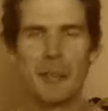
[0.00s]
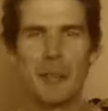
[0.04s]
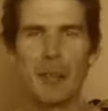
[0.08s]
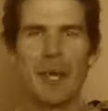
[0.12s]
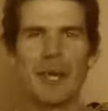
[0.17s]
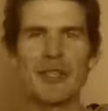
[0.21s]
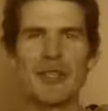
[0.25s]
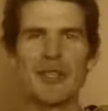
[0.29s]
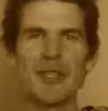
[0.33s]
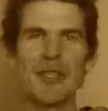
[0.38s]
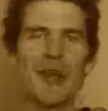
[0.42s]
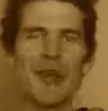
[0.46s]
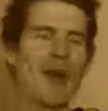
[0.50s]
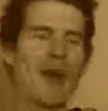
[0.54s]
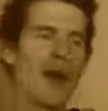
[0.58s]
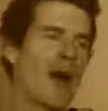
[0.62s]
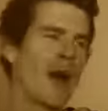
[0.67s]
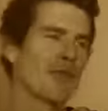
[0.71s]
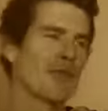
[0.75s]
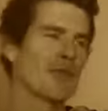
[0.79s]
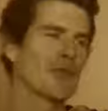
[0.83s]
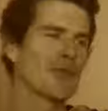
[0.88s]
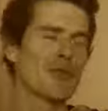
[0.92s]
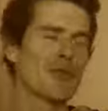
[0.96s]
binging on
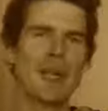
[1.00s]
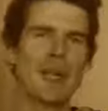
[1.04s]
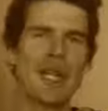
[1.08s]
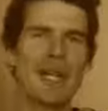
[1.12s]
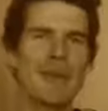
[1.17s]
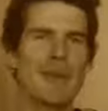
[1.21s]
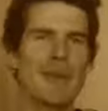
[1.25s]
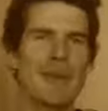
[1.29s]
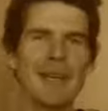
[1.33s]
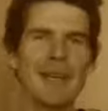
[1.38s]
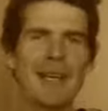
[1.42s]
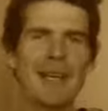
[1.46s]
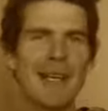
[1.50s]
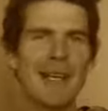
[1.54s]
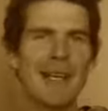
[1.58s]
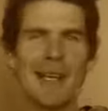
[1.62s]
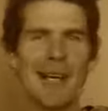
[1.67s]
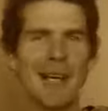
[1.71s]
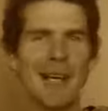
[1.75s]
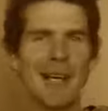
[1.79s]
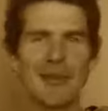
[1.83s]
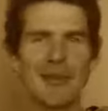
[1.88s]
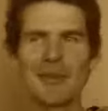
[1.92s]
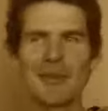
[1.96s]
ice cream, and
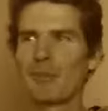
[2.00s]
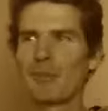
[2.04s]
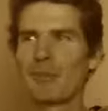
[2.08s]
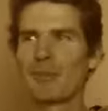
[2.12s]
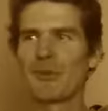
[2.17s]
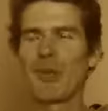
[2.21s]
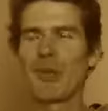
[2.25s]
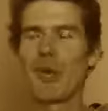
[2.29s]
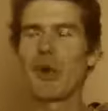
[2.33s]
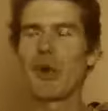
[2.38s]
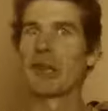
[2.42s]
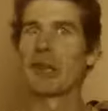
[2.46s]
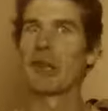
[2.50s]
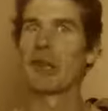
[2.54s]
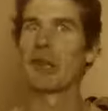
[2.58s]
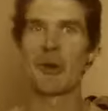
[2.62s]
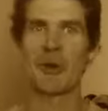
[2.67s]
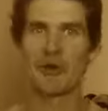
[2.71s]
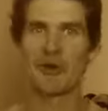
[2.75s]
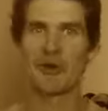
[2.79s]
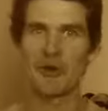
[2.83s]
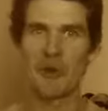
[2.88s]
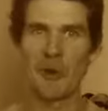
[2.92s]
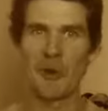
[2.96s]
I'm going to tell you a
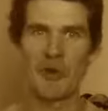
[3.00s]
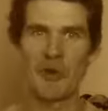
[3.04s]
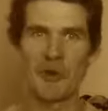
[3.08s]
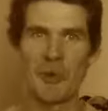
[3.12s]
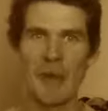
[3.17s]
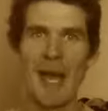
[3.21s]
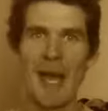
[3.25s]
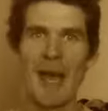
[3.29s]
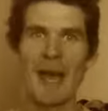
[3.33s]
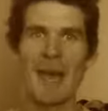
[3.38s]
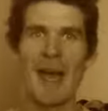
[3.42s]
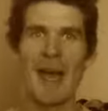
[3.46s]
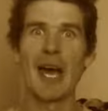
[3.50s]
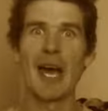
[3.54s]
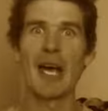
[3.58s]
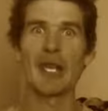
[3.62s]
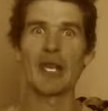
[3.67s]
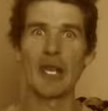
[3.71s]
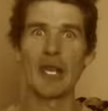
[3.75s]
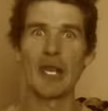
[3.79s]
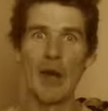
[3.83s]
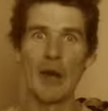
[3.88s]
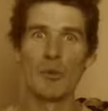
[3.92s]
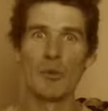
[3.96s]
lot of stories about that.
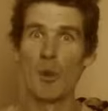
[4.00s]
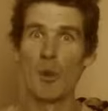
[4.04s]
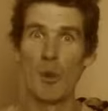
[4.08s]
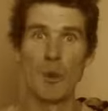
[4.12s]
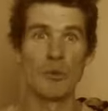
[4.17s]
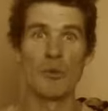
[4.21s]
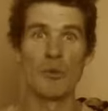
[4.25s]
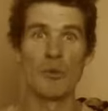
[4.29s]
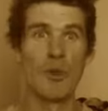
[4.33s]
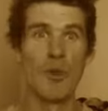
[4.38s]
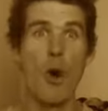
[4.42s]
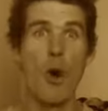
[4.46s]
A lot more.